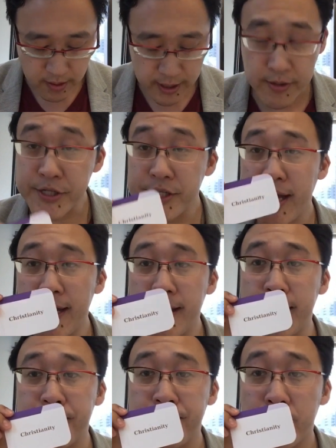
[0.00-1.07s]
Right,
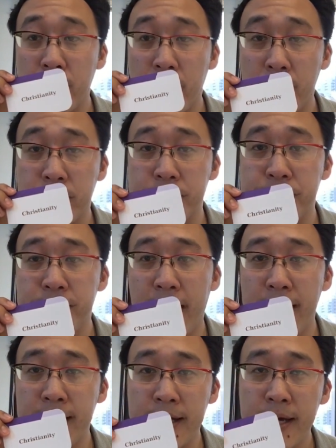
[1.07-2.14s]
Christianity, right?
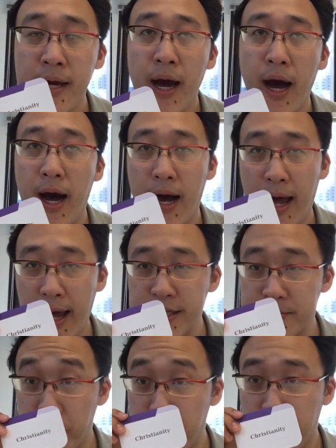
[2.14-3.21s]
Christianity
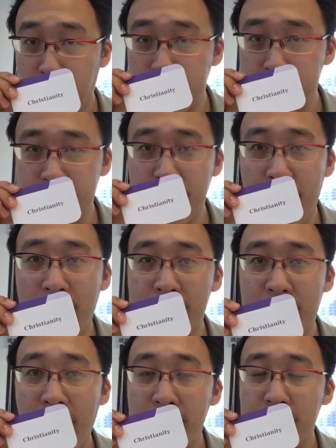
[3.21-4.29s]
has both Protestant and
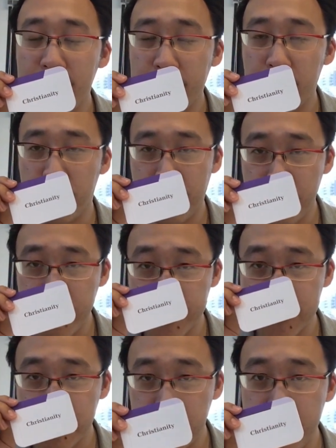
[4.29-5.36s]
Catholic. Remember the
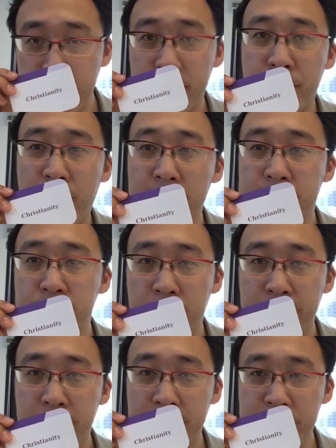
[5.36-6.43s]
split in the Protestant
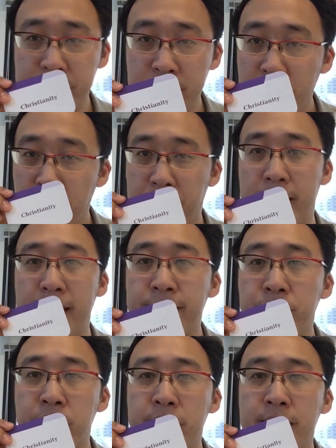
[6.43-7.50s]
Reformation? But
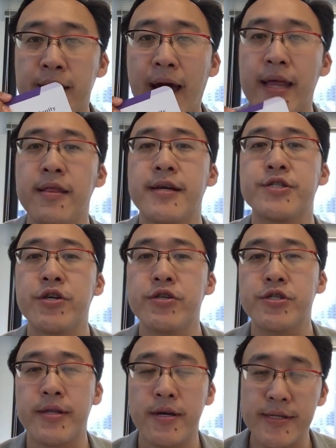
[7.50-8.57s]
even within the Catholic
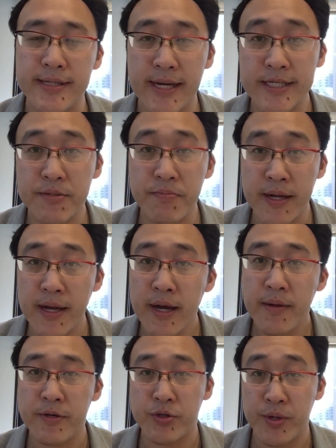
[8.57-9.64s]
Church, there is that split
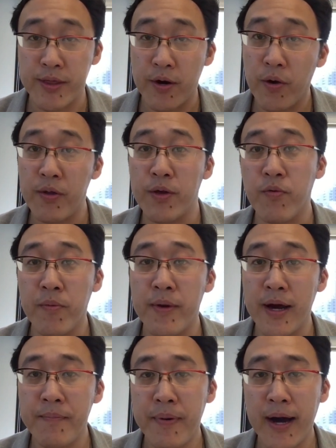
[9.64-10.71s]
between the Holy Roman
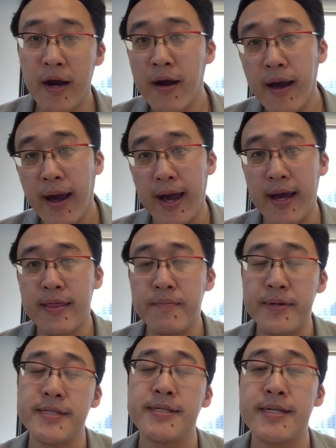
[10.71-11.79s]
Empire and the
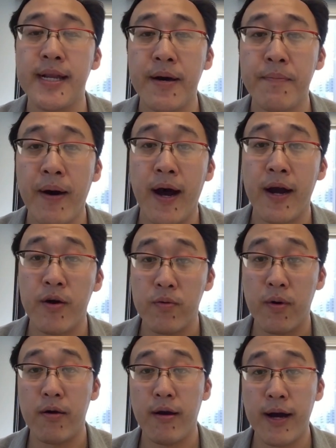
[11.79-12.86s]
Byzantine Empire,
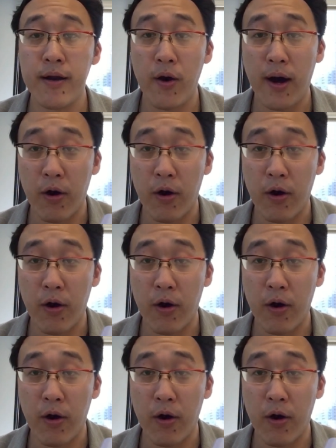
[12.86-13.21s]
right?